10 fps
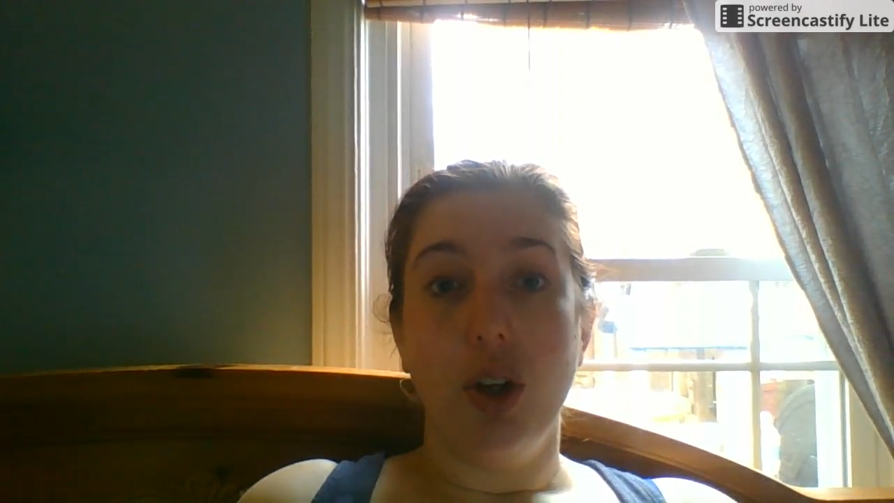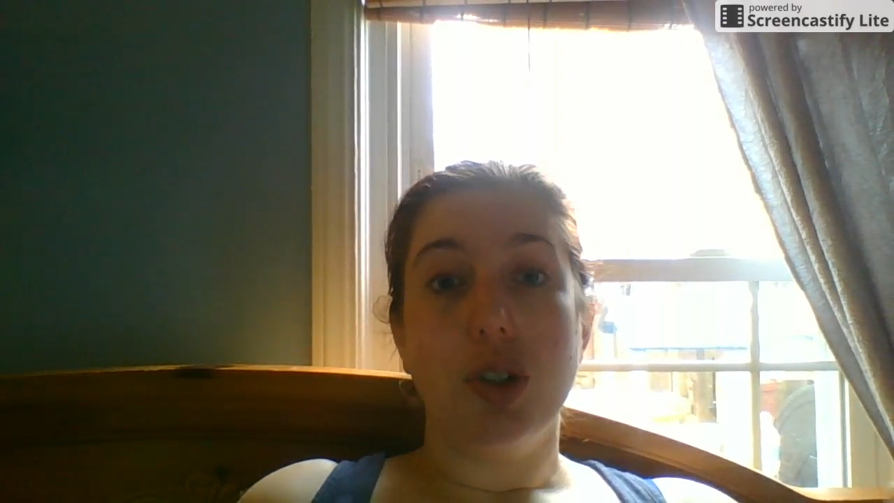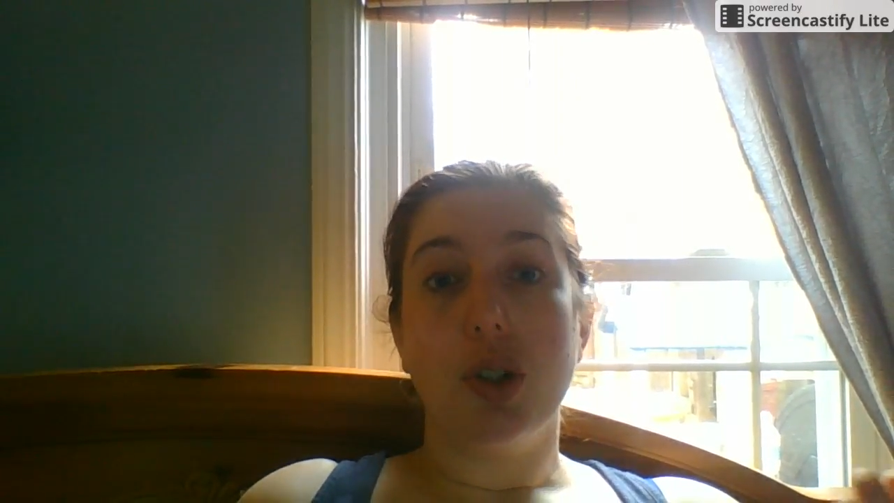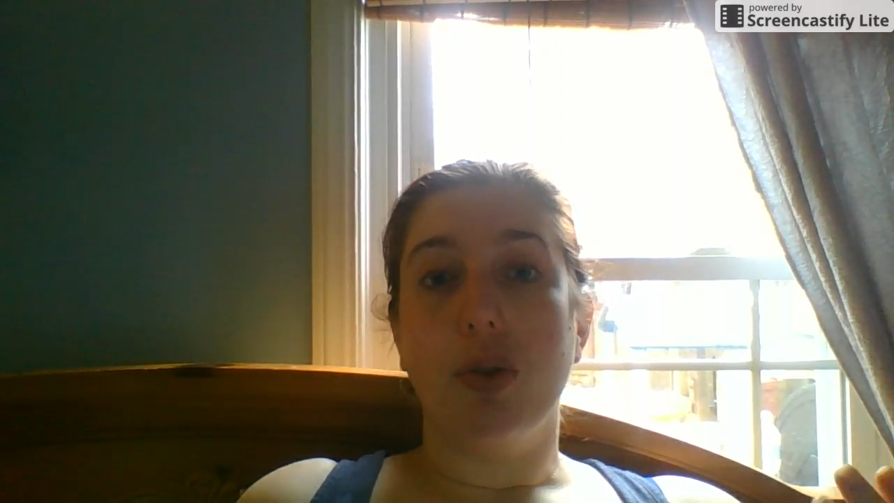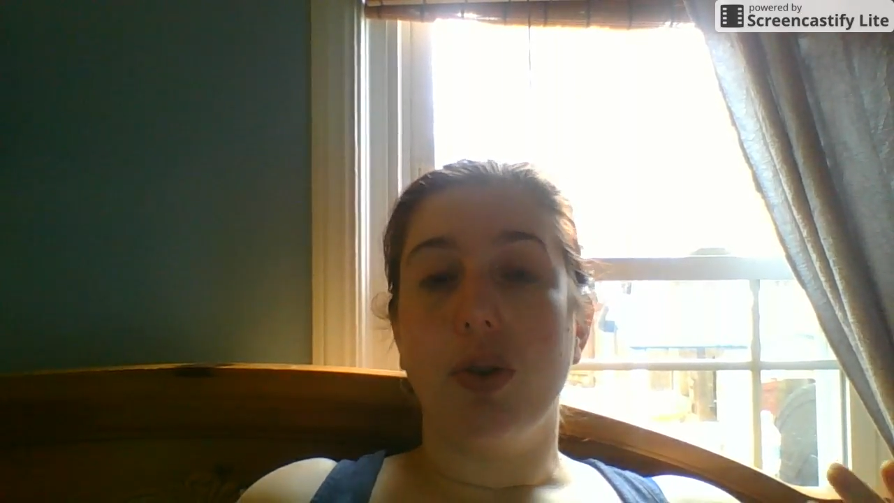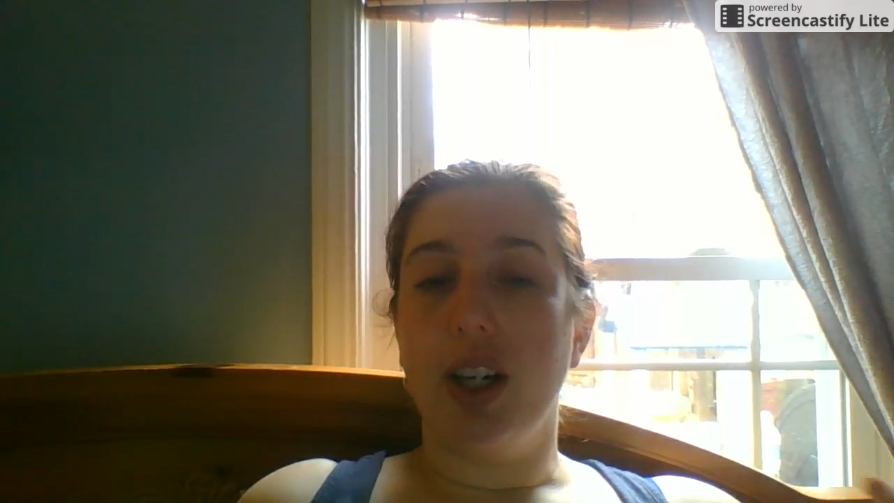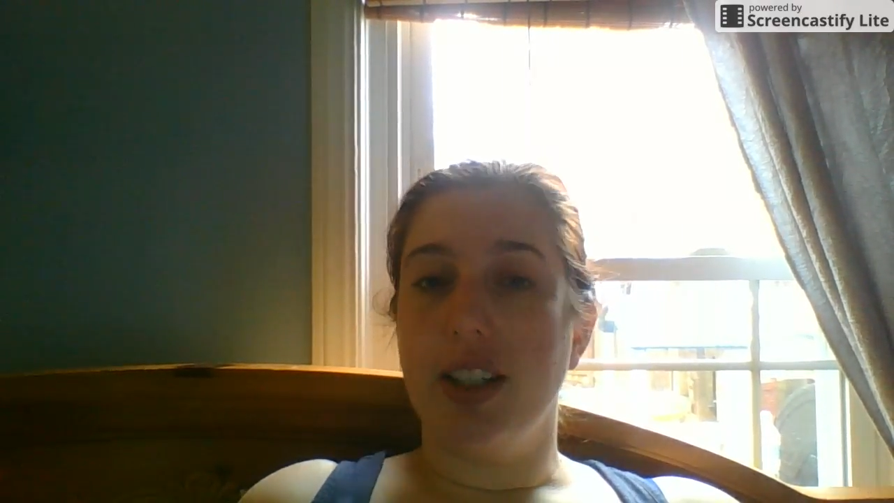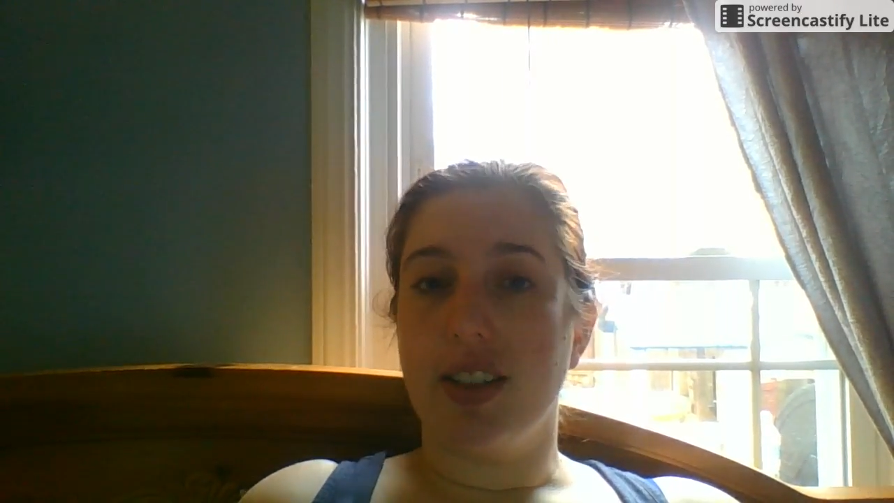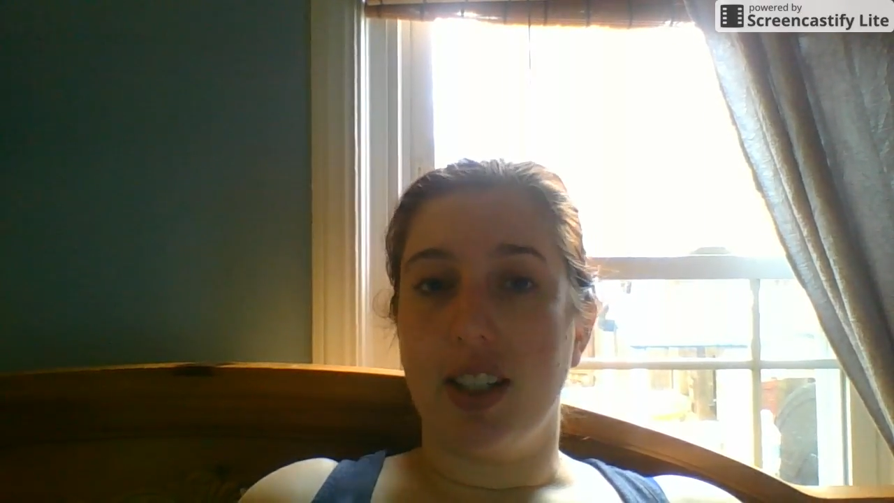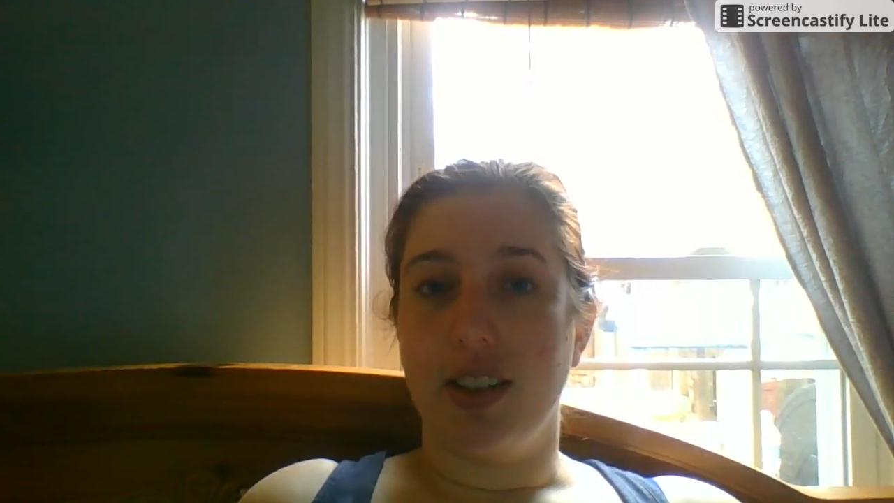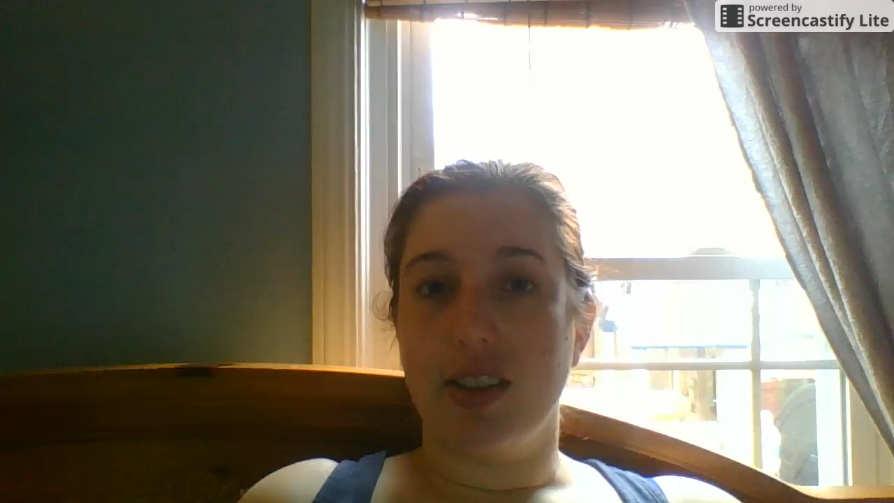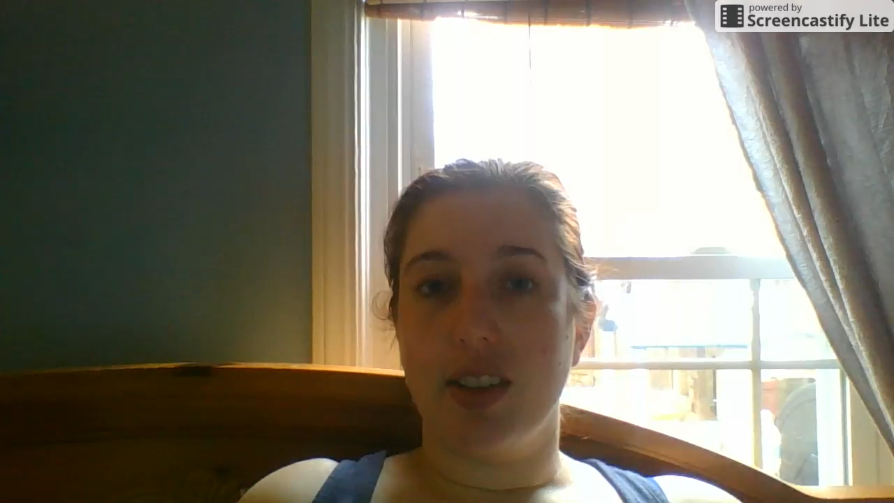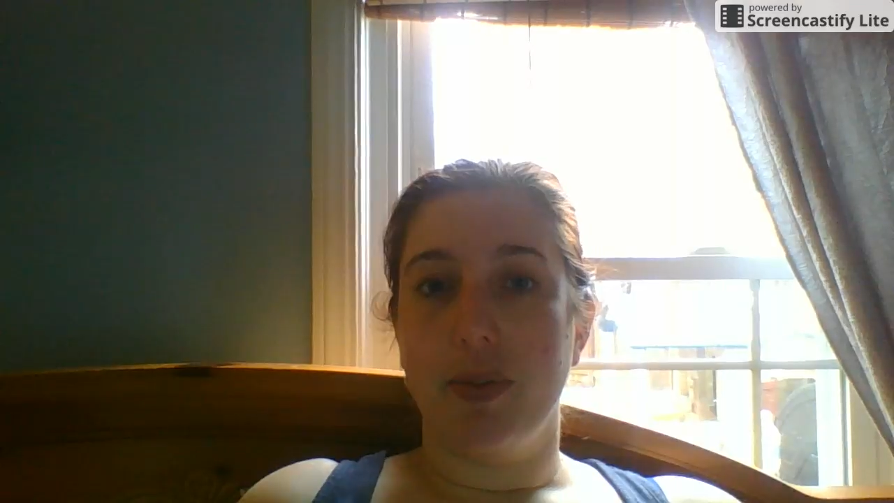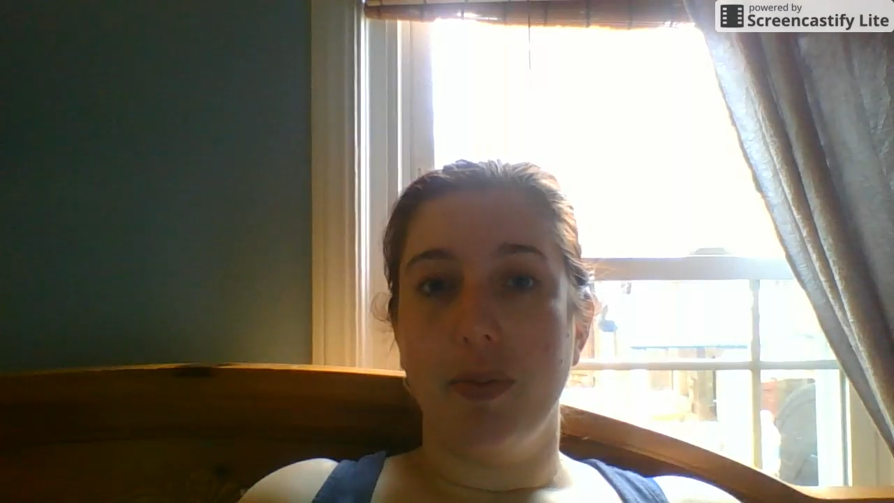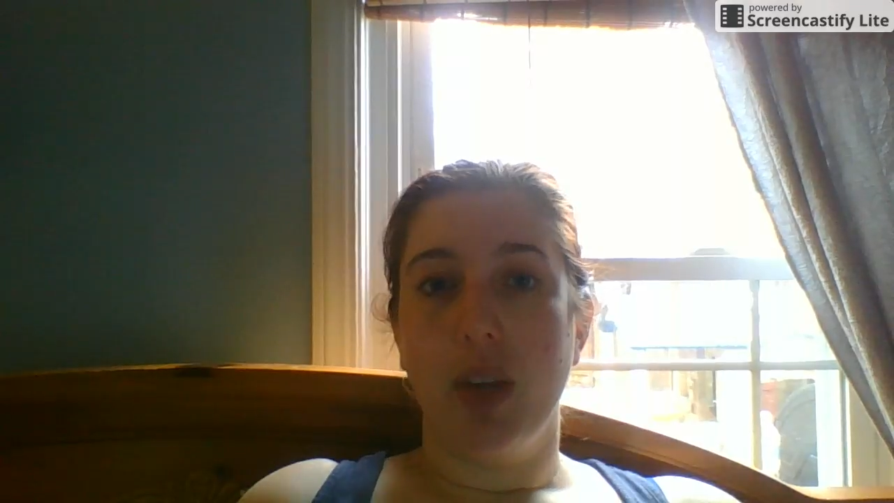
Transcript: So, for instance,